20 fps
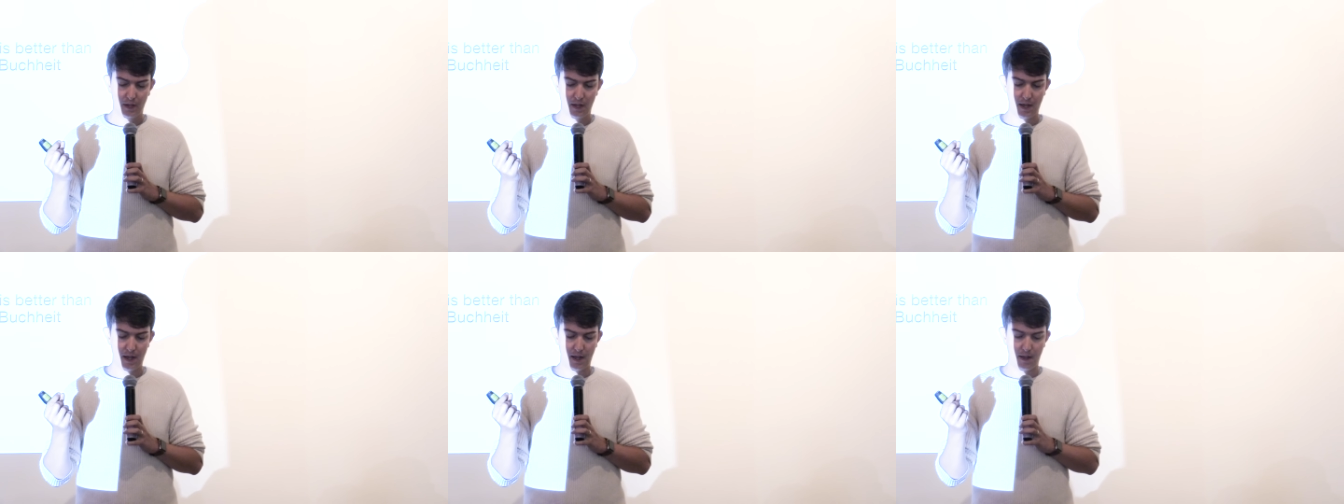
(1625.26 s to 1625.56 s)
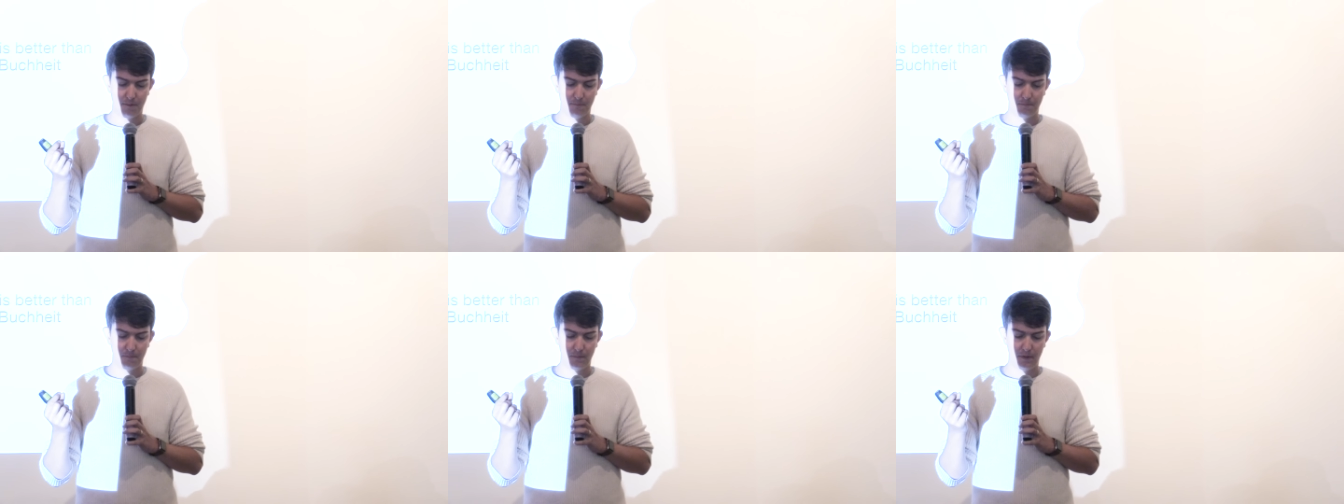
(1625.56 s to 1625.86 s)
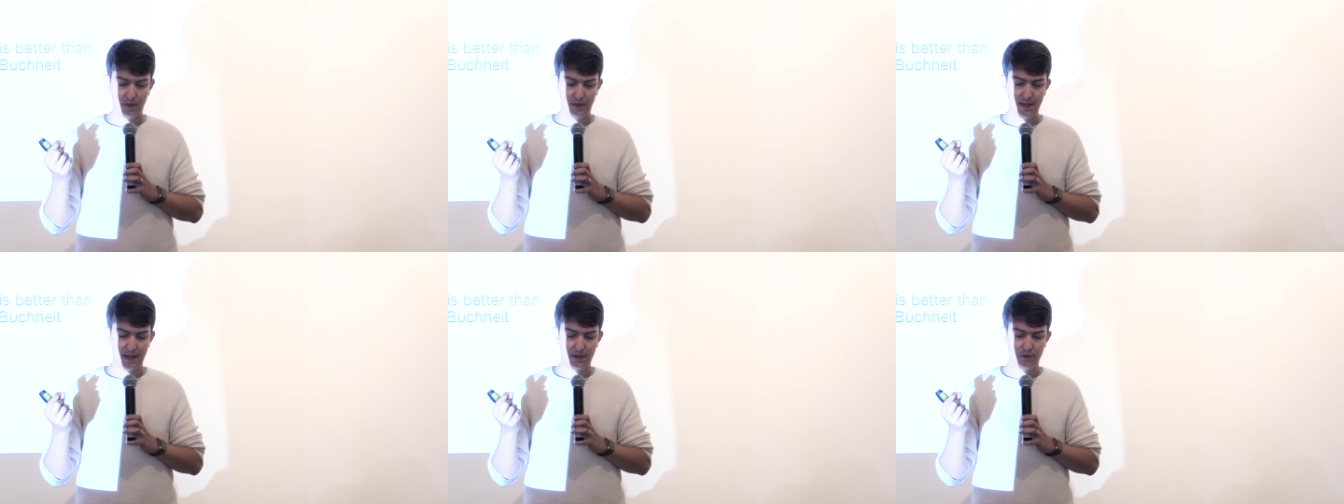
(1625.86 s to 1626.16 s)

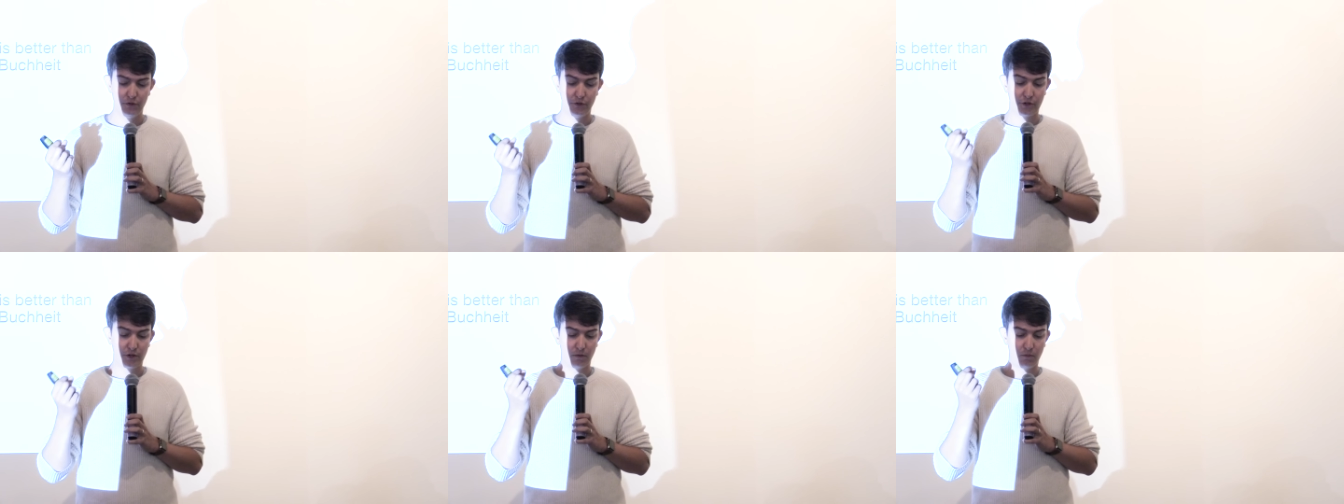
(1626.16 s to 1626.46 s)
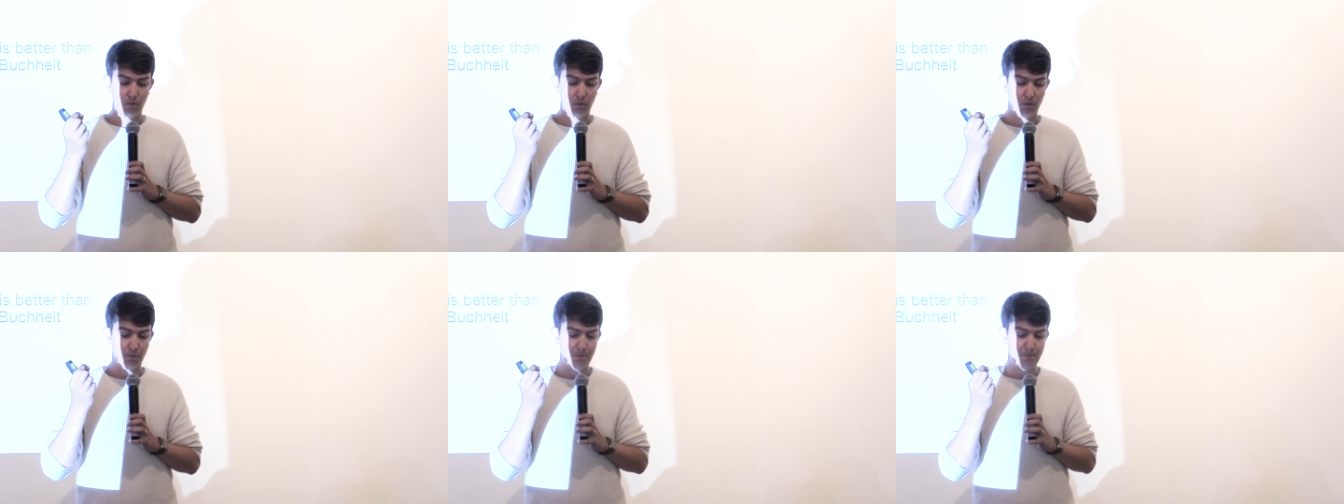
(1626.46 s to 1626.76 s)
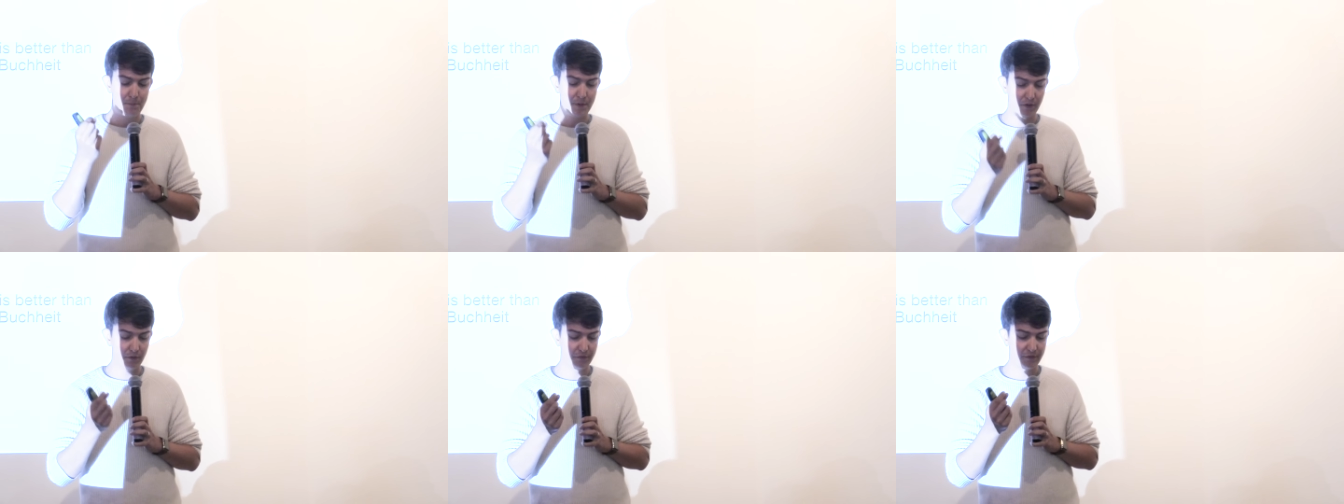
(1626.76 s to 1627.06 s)
that you
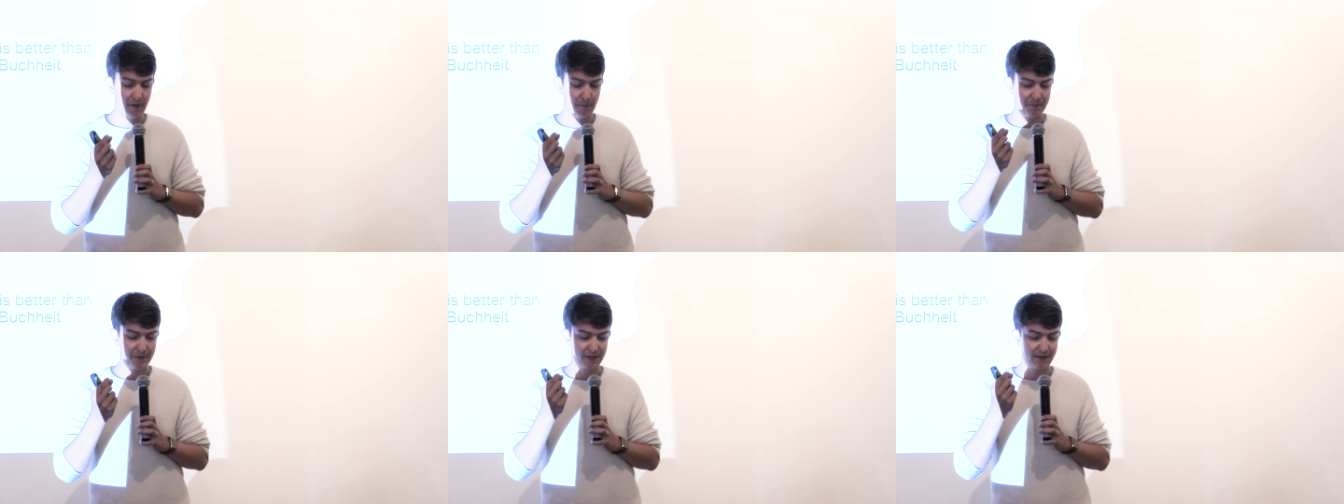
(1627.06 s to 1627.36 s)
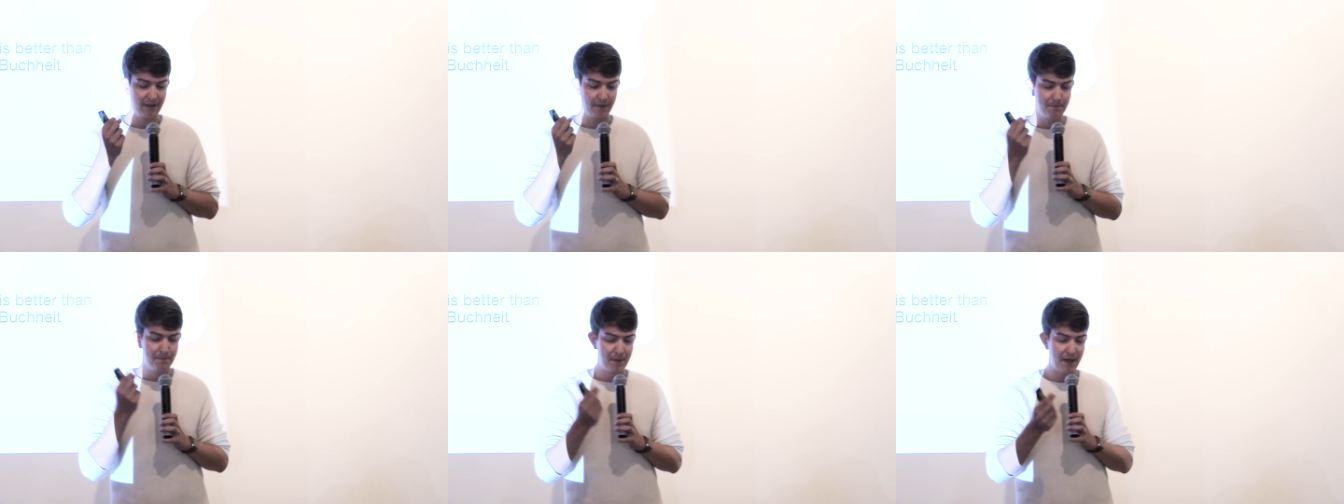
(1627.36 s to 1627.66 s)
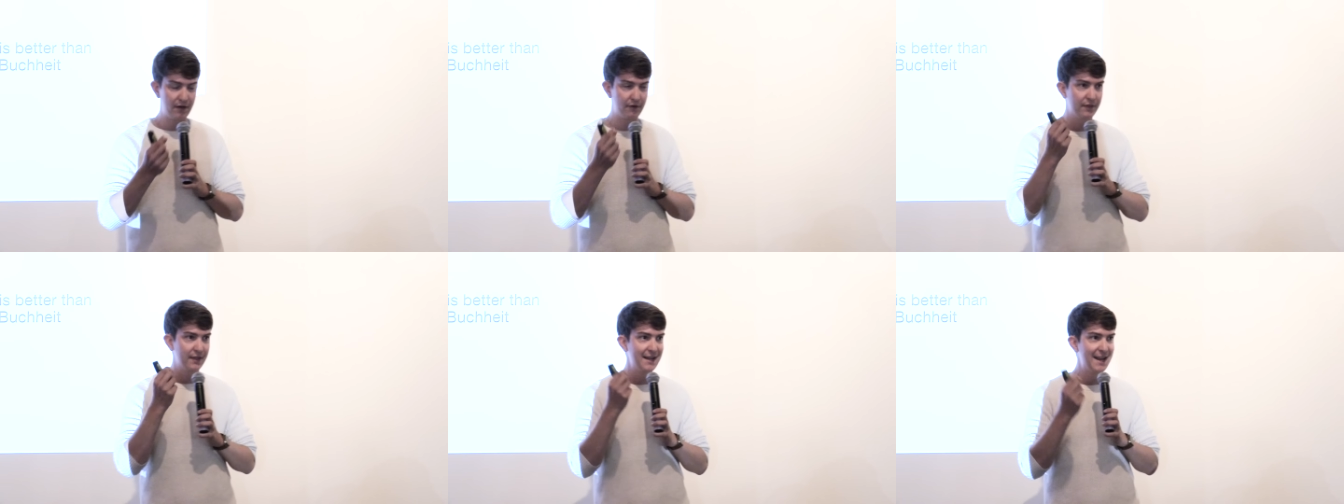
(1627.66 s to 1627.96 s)
should build something that's
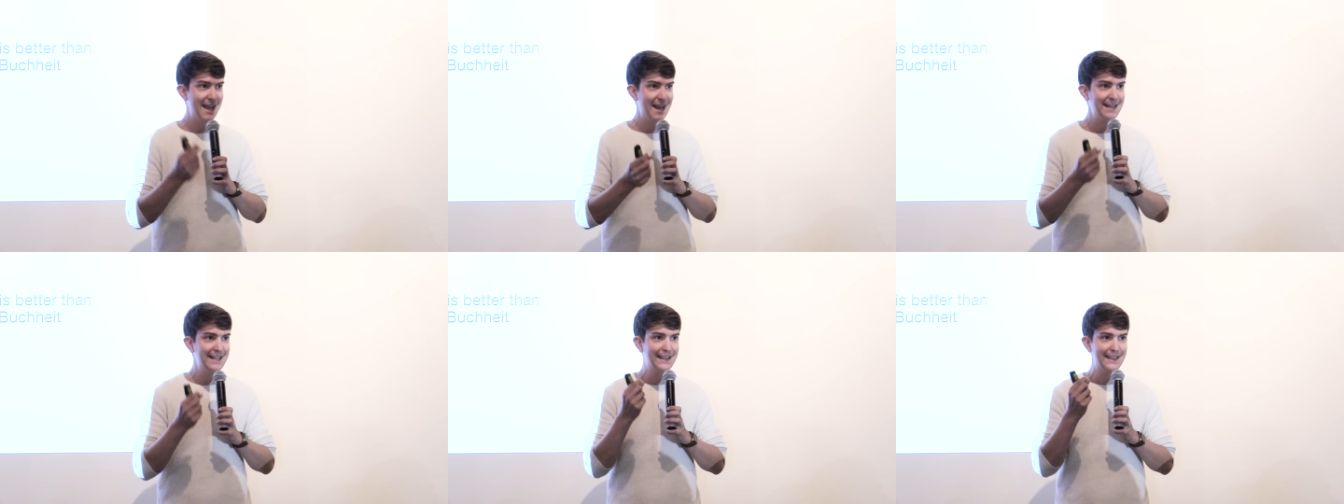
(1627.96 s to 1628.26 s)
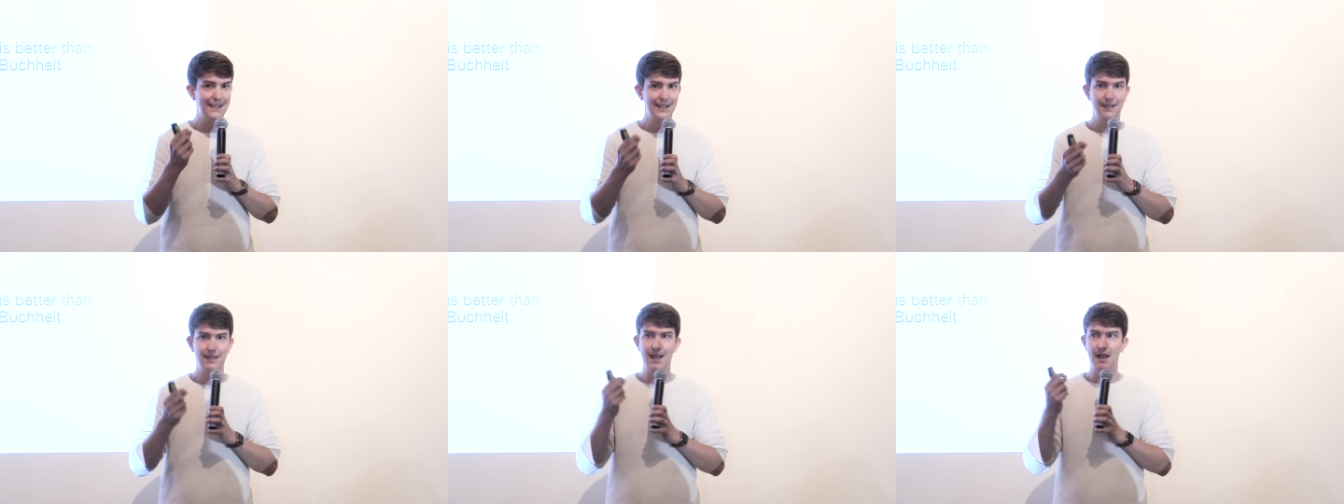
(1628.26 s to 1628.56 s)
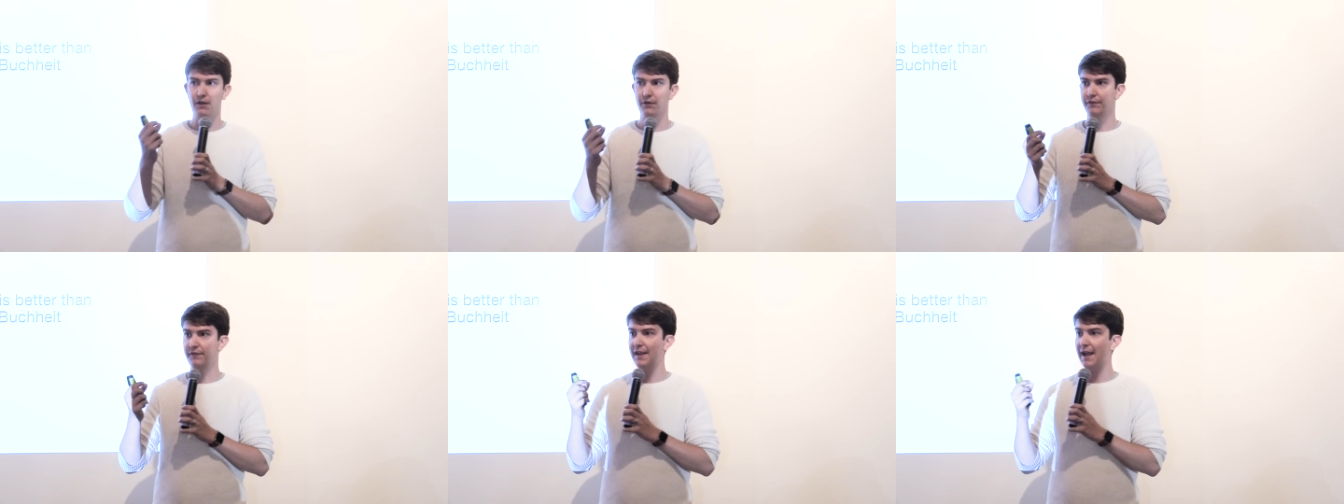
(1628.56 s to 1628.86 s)
better than anything
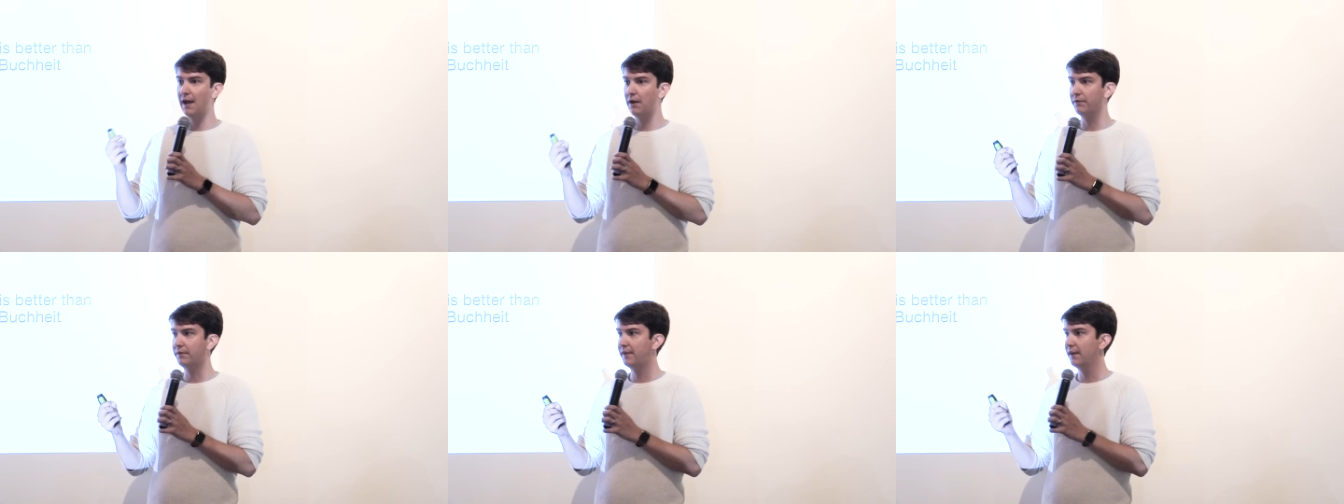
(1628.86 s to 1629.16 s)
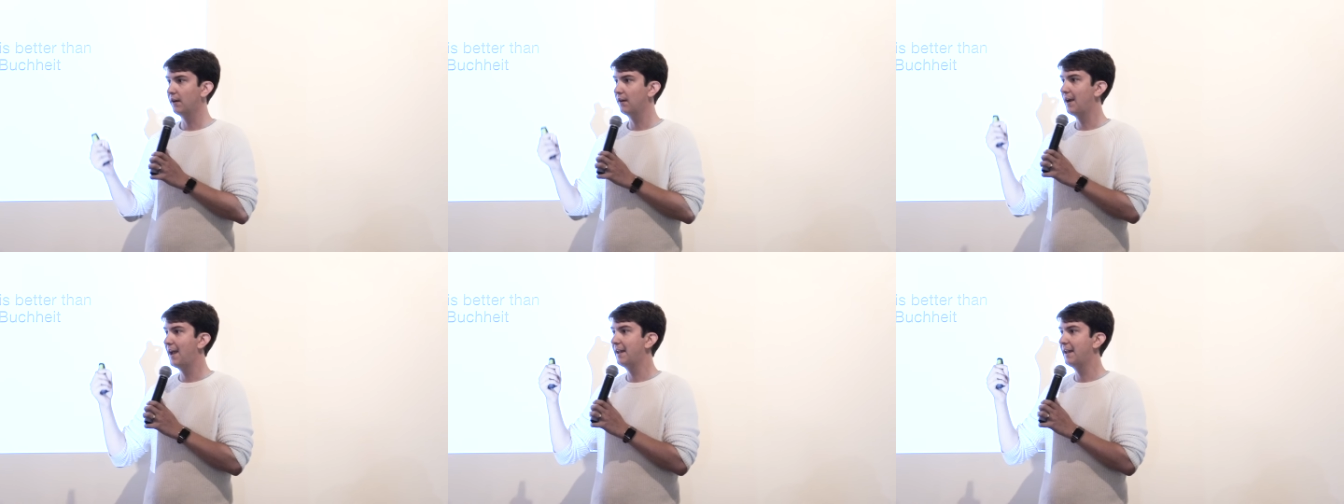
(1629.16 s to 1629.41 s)
else out there,